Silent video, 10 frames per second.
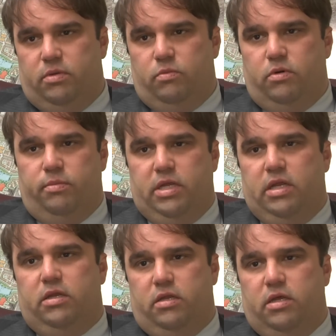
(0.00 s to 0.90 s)
but we're
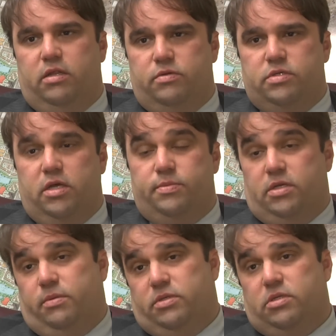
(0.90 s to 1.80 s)
beginning to take those steps,
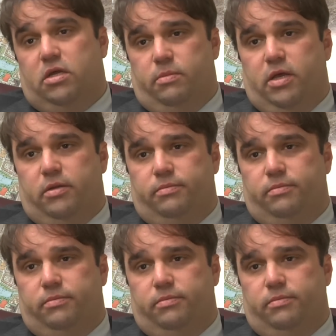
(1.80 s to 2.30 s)
and I'm excited about